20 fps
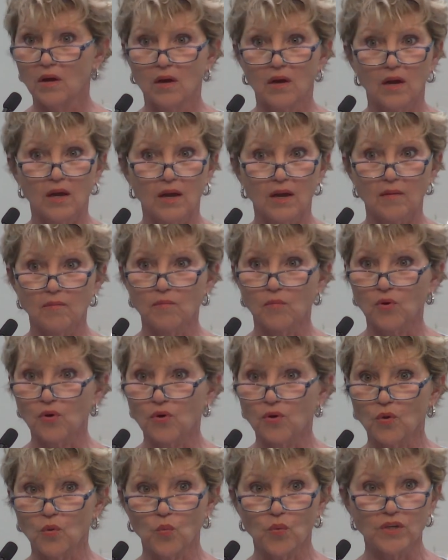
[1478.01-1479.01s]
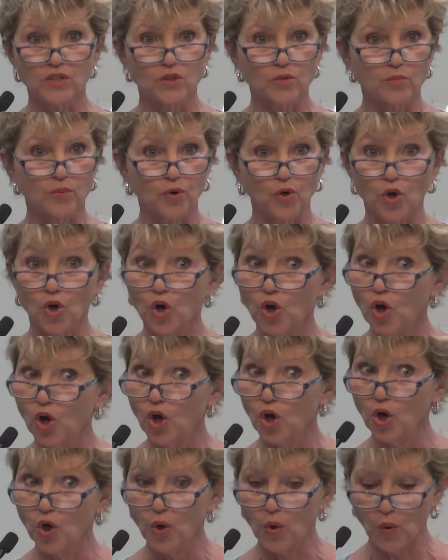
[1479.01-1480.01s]
and Myrtle whispered,
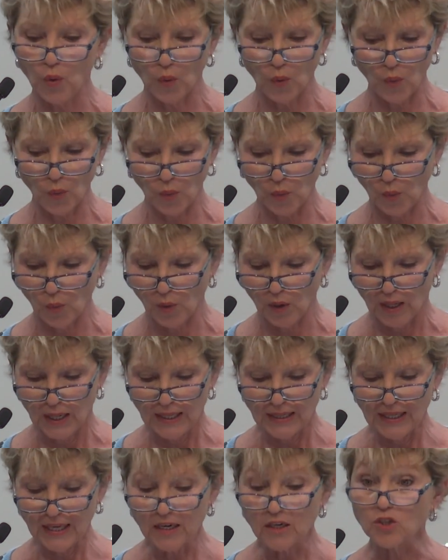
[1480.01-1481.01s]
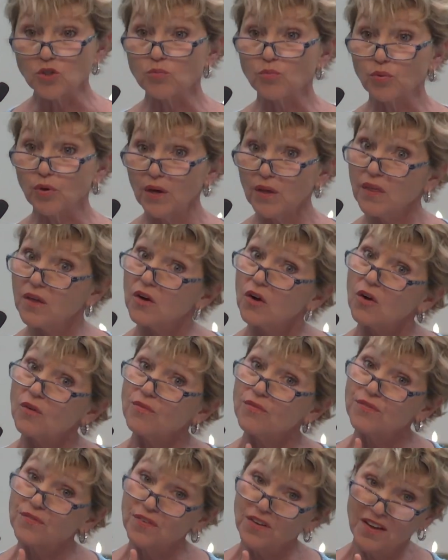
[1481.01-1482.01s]
No, let us pray that our
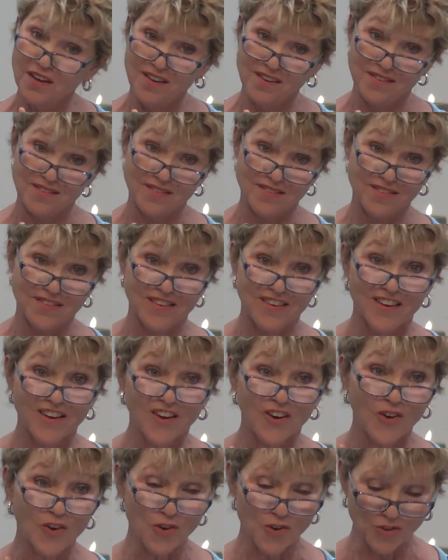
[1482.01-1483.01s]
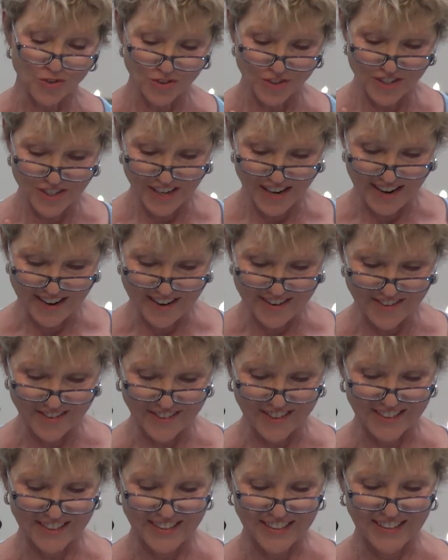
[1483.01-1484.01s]
faith holds
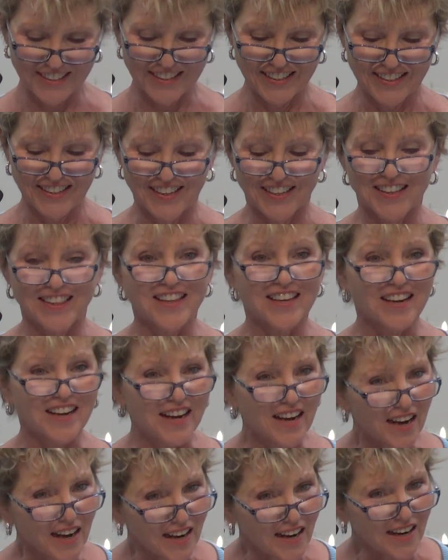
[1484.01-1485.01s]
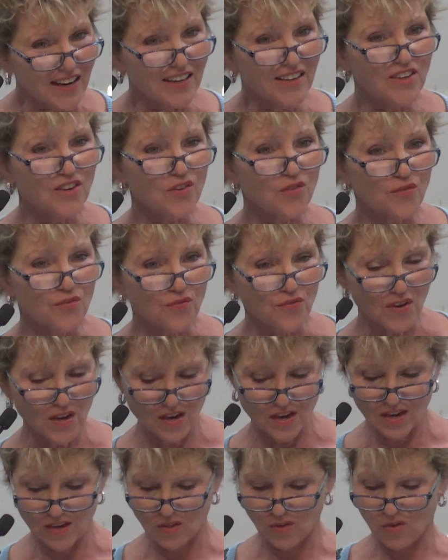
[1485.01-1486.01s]
out. The kind of
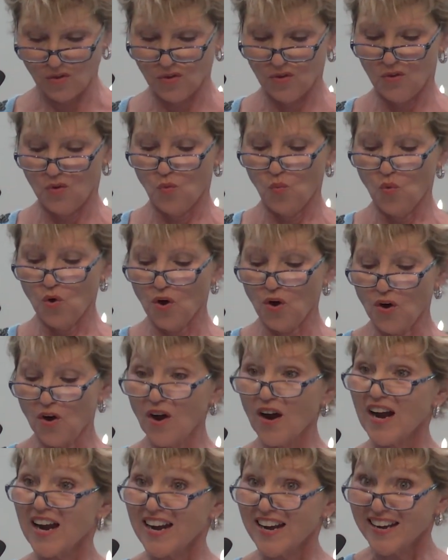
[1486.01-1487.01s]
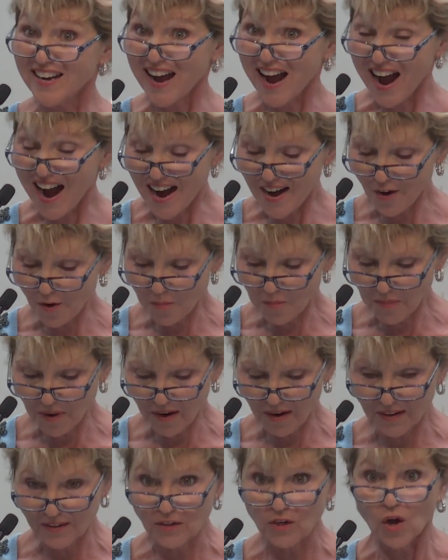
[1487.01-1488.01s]
faith where in higher
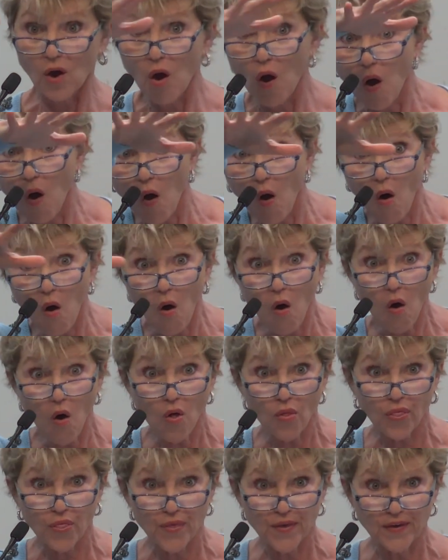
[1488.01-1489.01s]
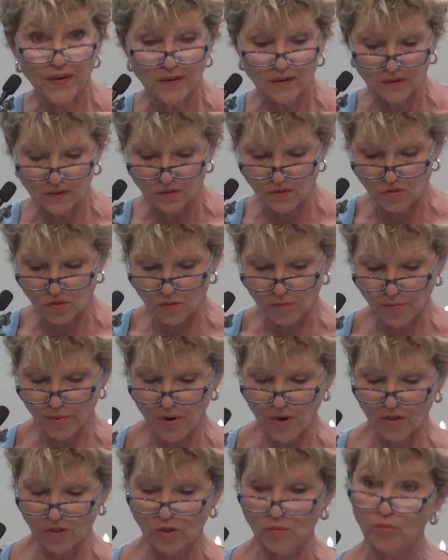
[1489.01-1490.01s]
mind all things are
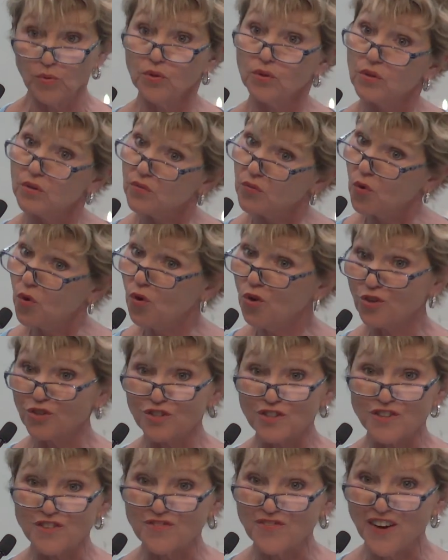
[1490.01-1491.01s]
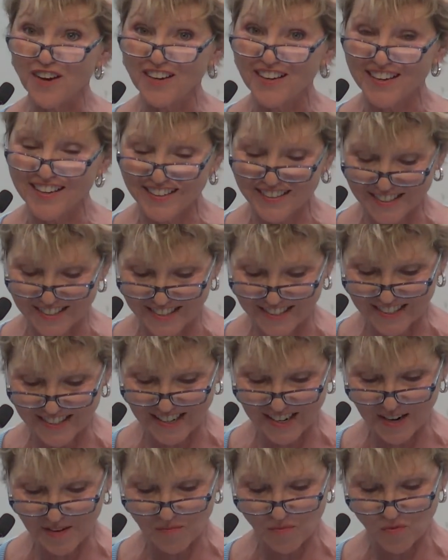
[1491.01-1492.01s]
possible. And of course, the finances
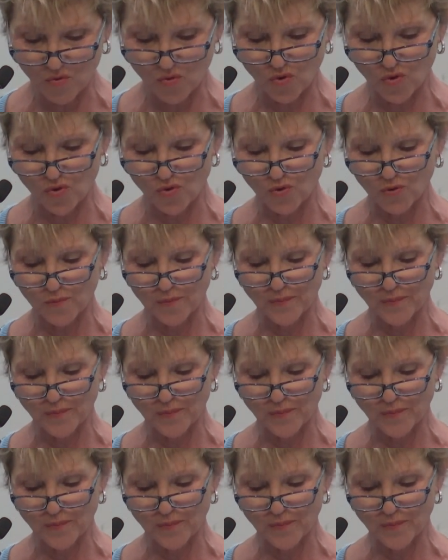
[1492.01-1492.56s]
came through.